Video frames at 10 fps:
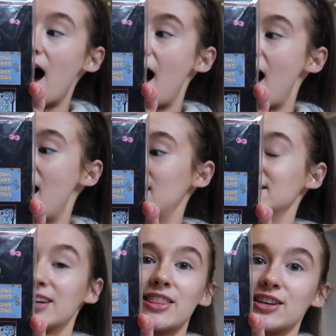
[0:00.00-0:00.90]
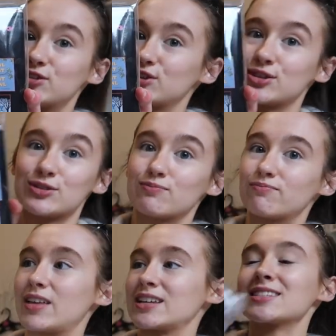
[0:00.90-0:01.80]
and these just,
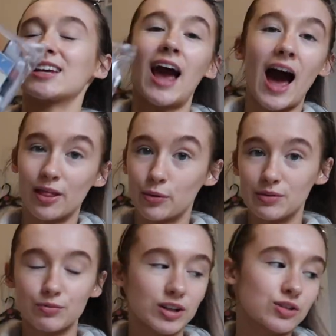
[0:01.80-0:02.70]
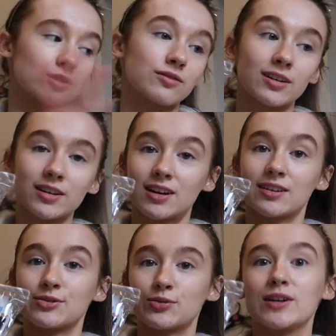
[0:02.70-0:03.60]
this is like Halloween ones, so you've got the
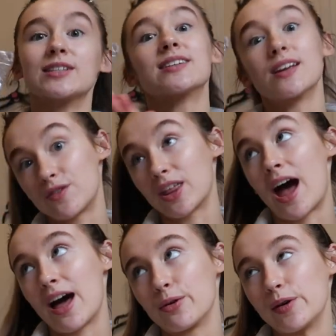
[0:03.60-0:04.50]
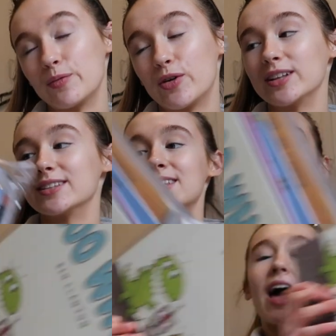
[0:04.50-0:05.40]
Christmas ones and you've got the Halloween ones,
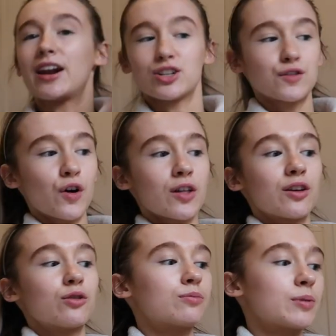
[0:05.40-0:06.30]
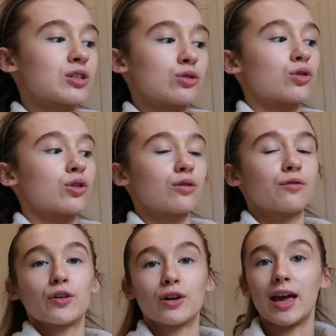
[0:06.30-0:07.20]
and I just thought they will be so
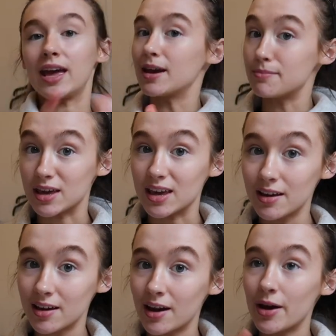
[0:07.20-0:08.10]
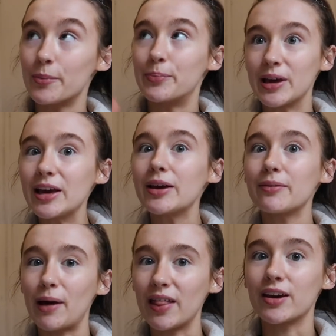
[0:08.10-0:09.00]
cute for Amy, B,
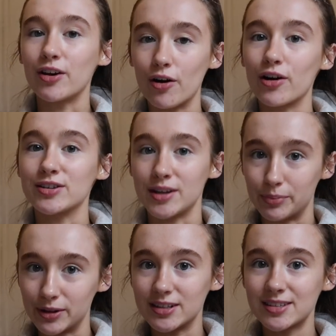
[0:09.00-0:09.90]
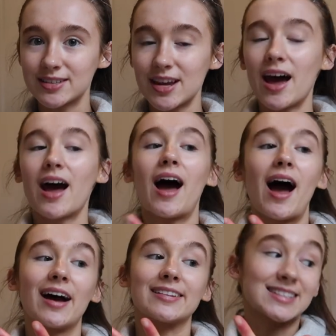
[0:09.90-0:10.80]
my like younger siblings,
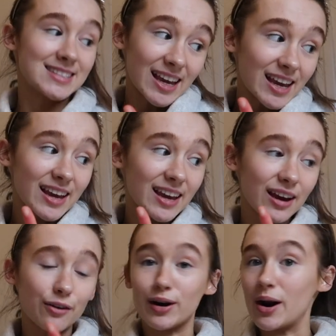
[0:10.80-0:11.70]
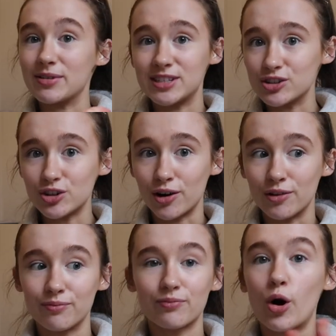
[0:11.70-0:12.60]
and C, when I'm a teacher.
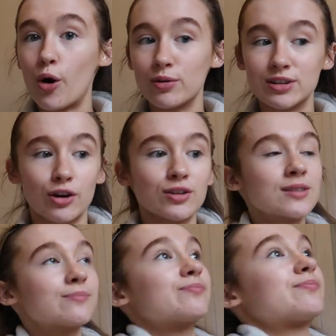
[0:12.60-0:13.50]
Always good.